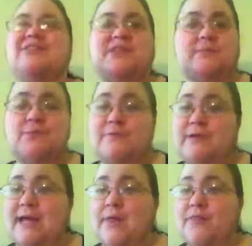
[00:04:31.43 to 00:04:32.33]
there's a
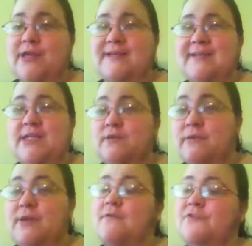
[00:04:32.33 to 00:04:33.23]
movie out there that is
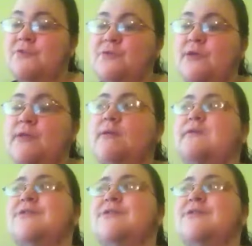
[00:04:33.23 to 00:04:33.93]
for everyone.